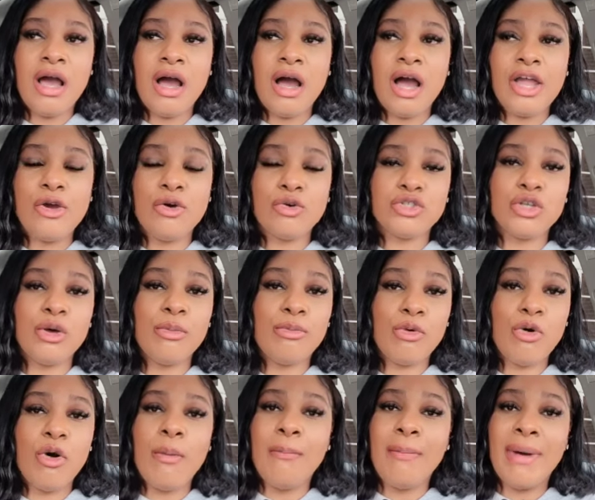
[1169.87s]
I also
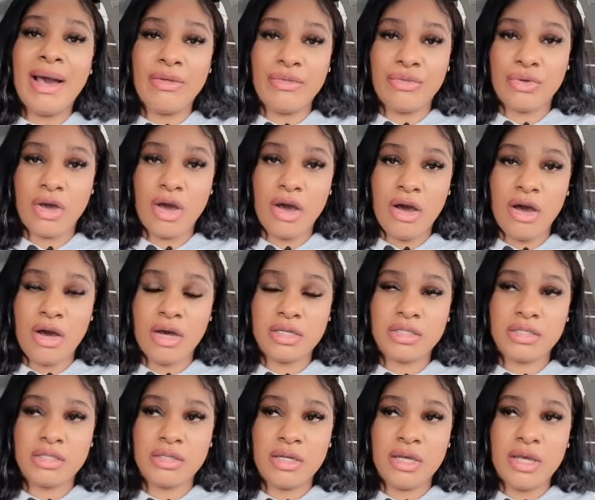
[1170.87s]
bought a mouth
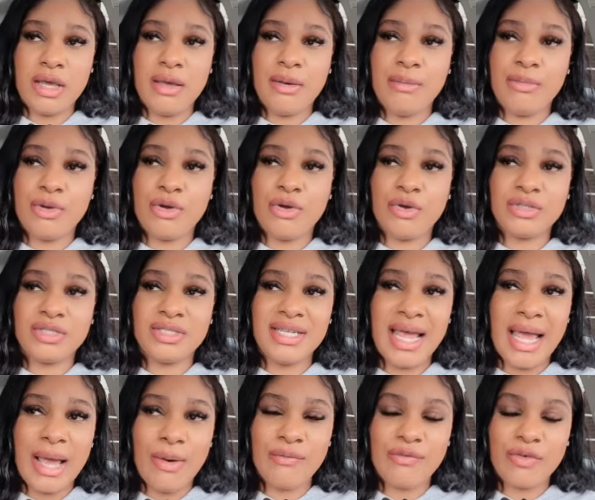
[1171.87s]
guard because
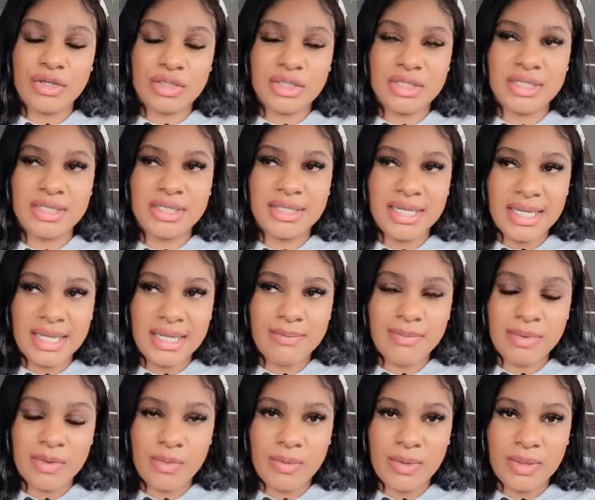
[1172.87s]
now I've got to sleep
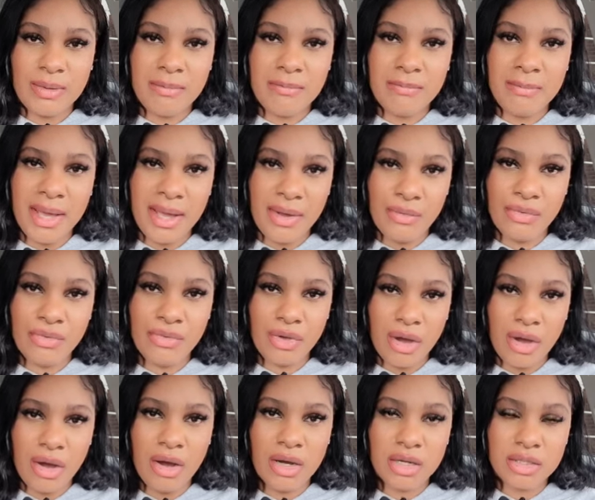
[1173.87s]
with a mouth
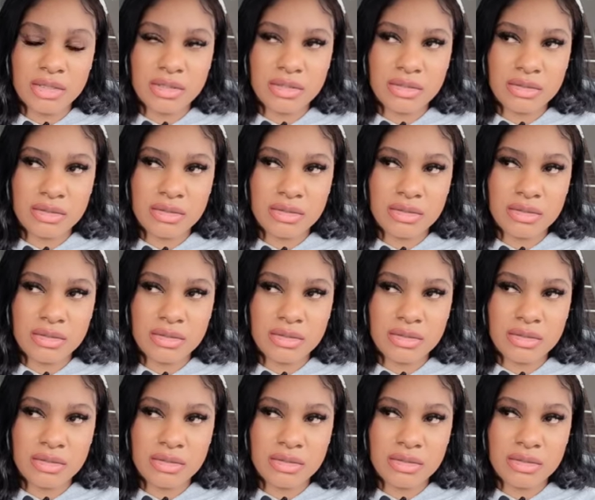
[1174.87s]
guard.